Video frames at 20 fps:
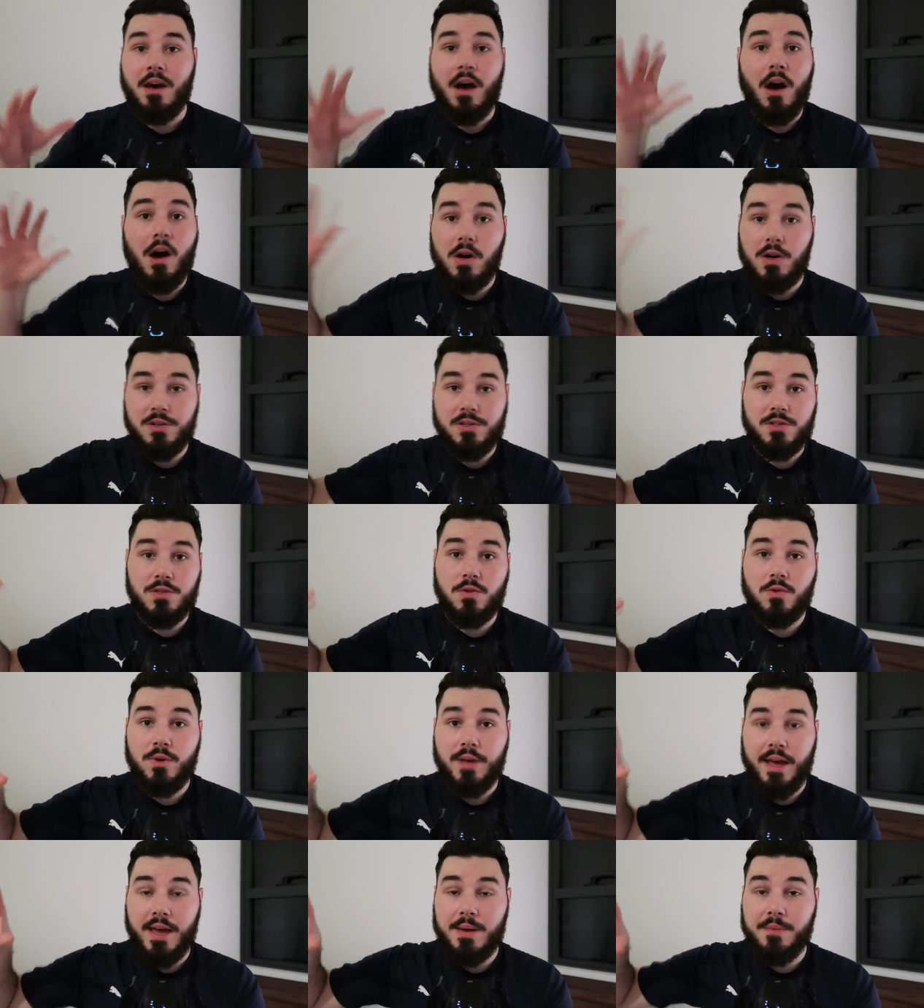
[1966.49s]

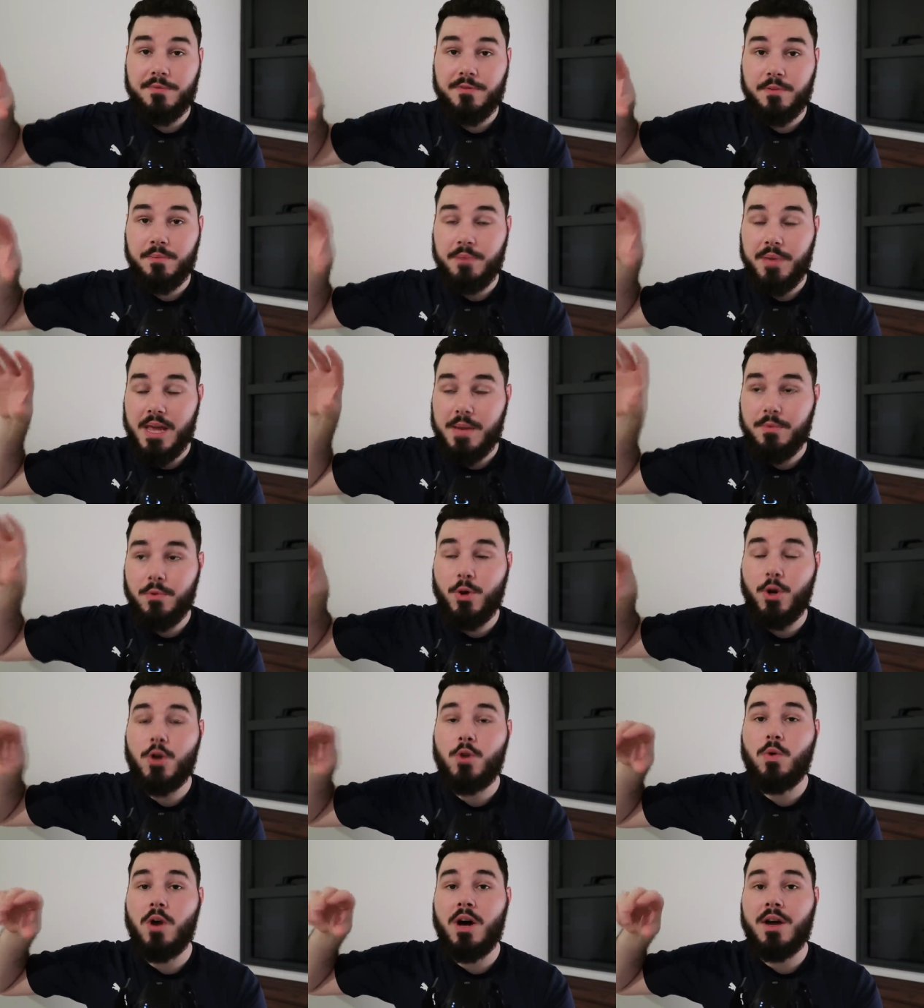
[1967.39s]
Arsenal came from people
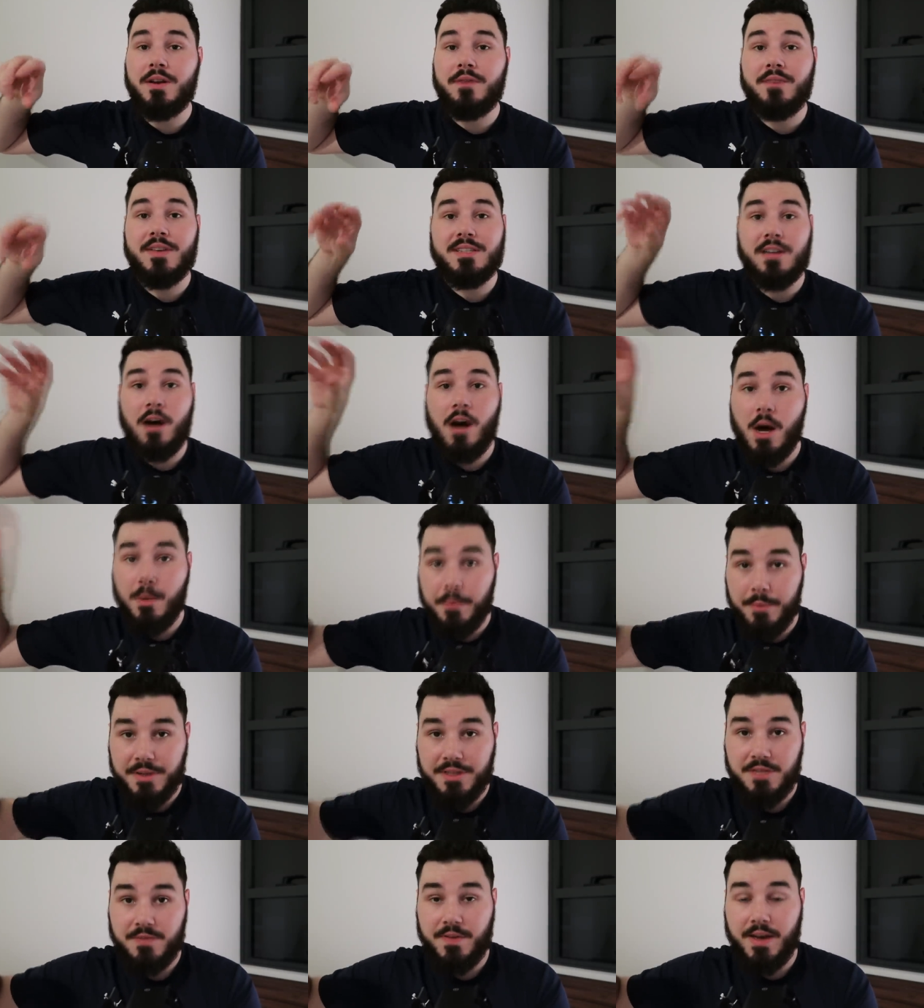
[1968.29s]
who worked in this
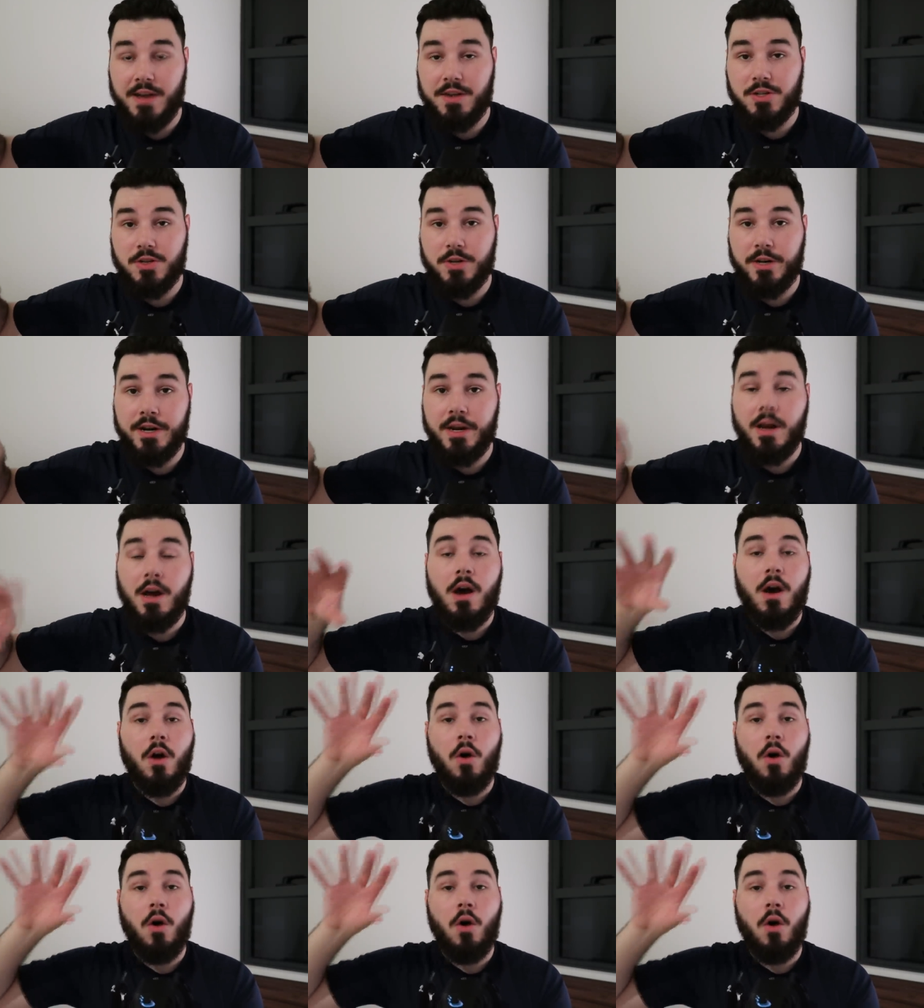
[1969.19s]
armaments factory.